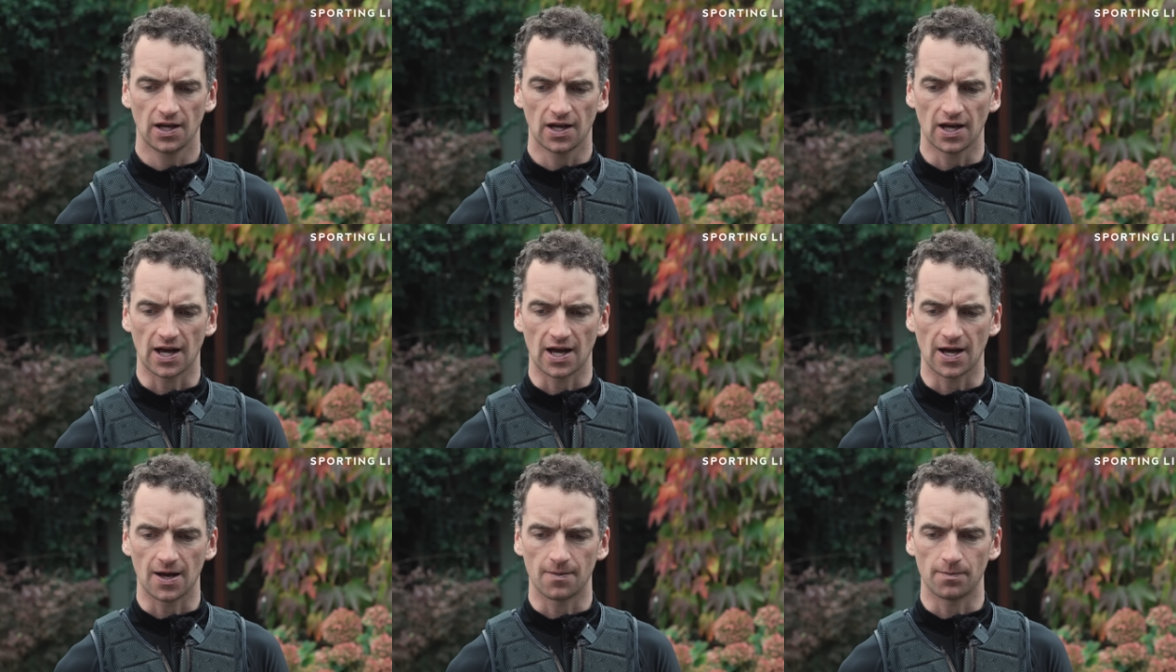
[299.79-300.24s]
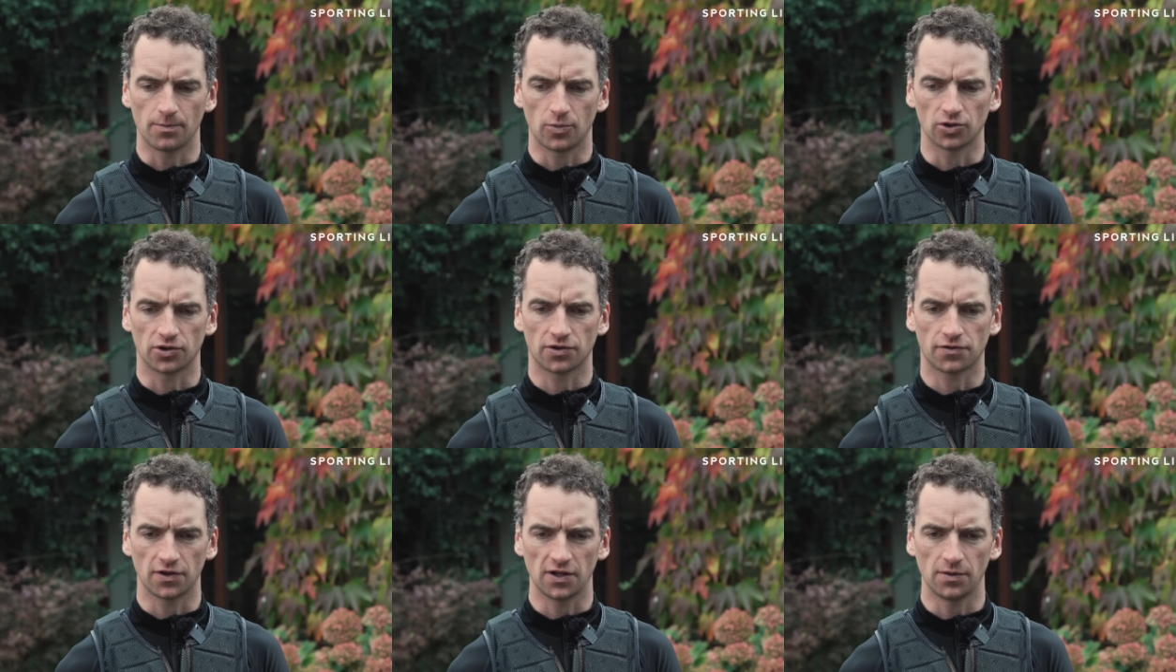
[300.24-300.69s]

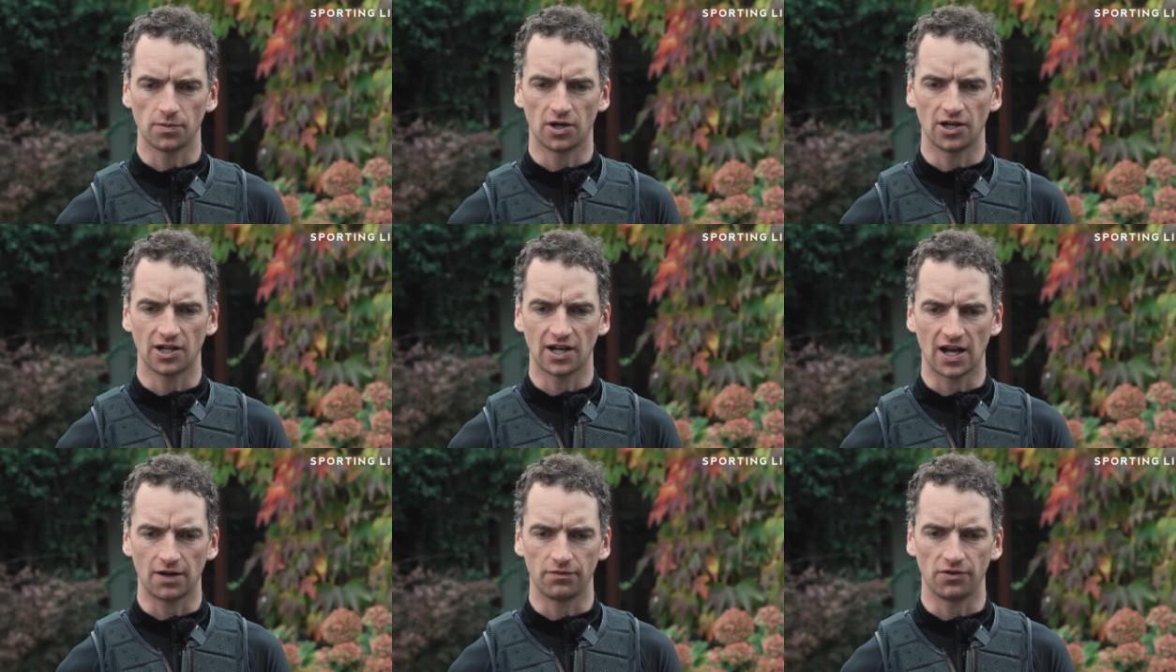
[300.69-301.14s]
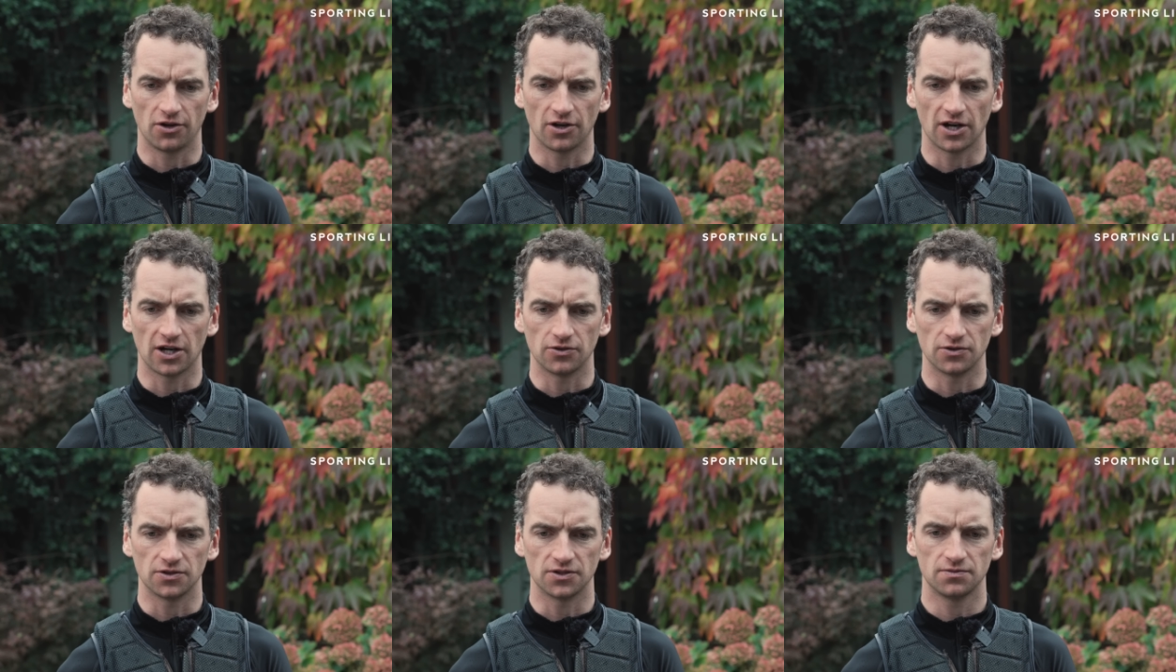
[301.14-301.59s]
but 3-mile heavy
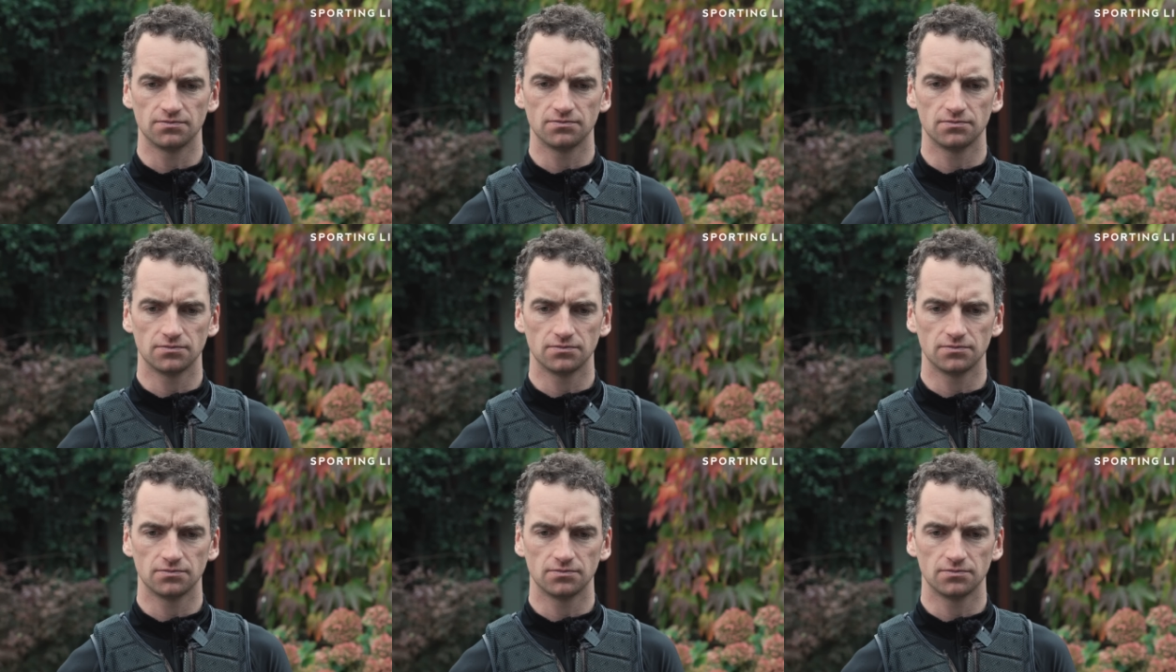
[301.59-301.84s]
ground.